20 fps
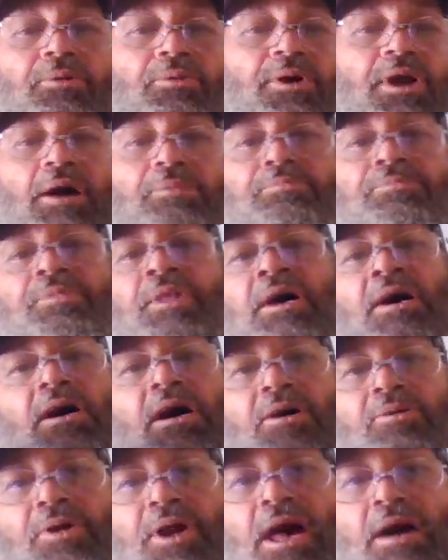when I'm
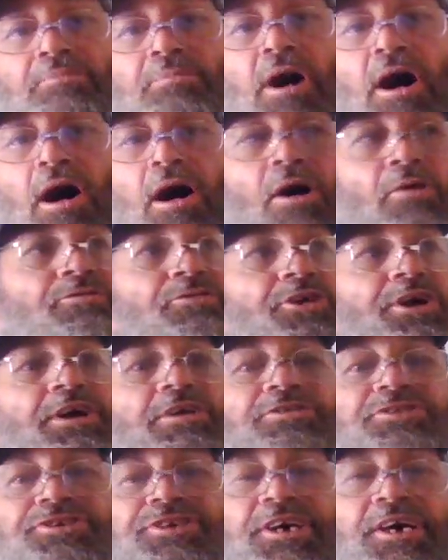when I'm all free
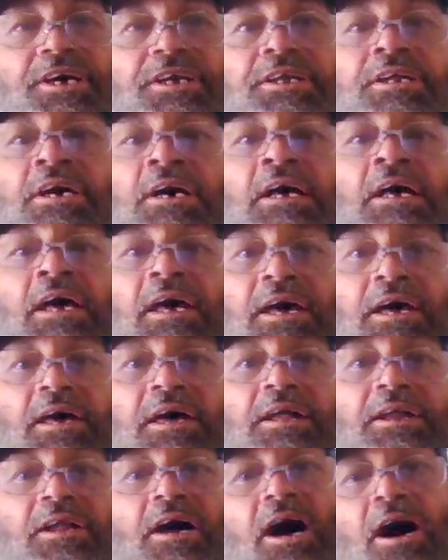of sin,
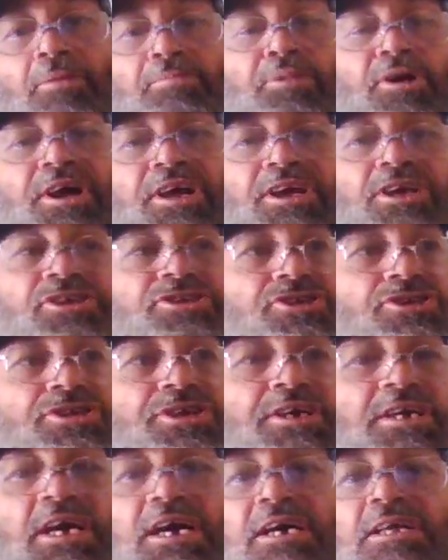and I'll bring you to
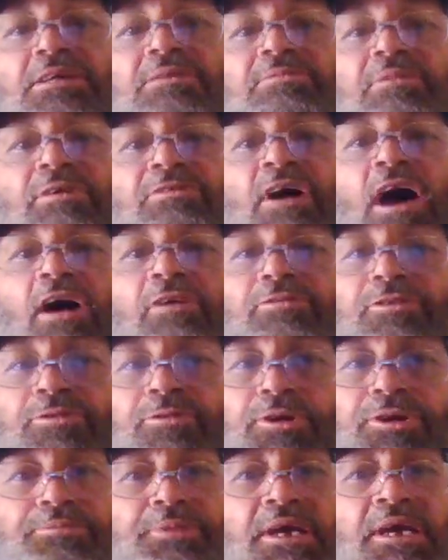the kingdom of heaven
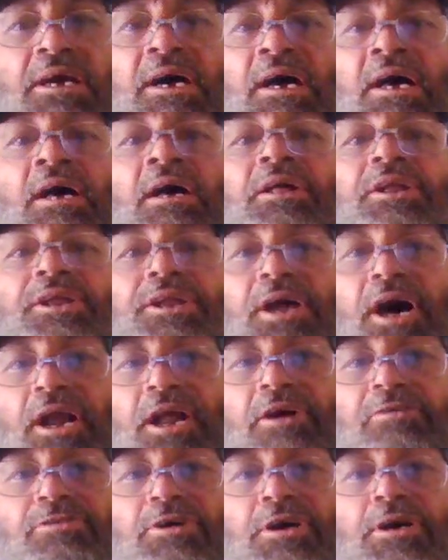with me. None
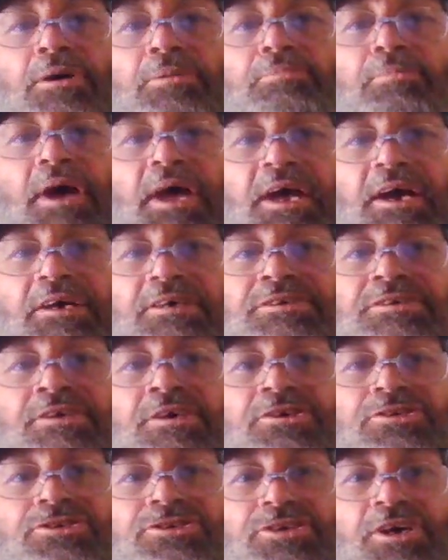of it makes
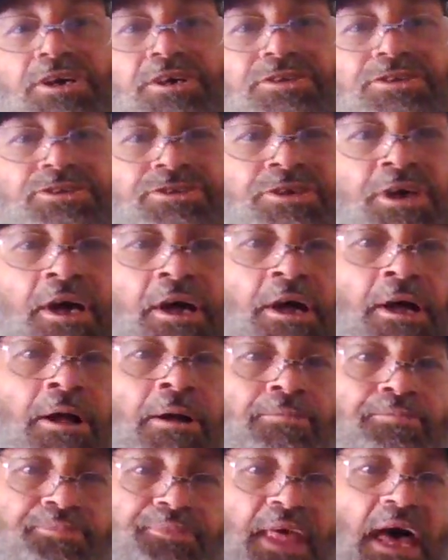sense.
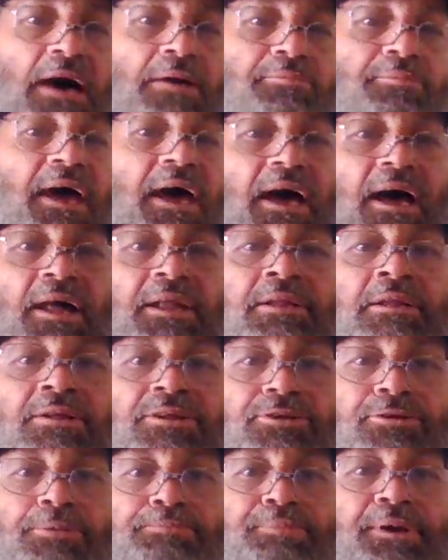That man,
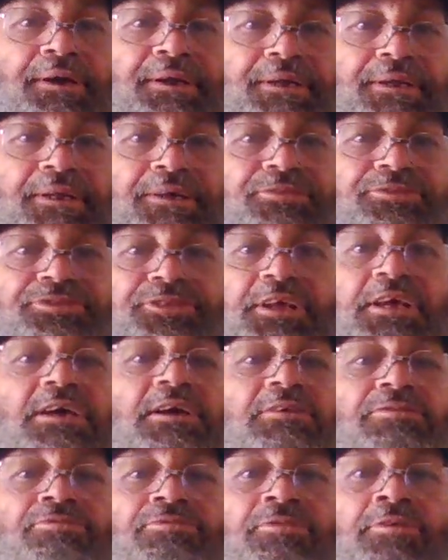the repentant
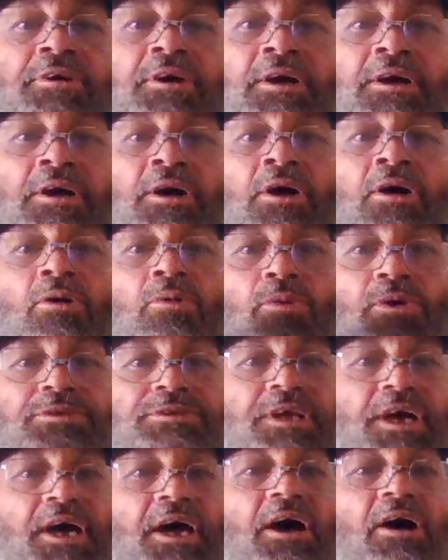thief, went
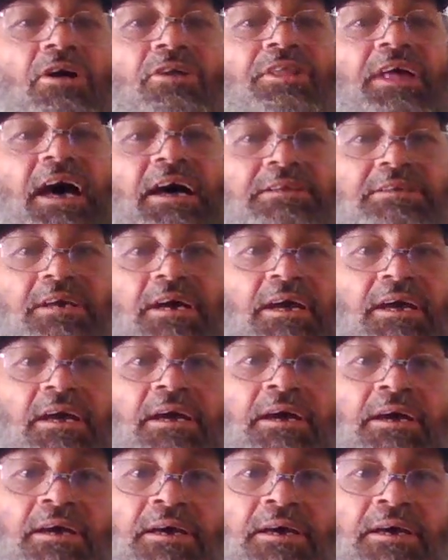to hell that day.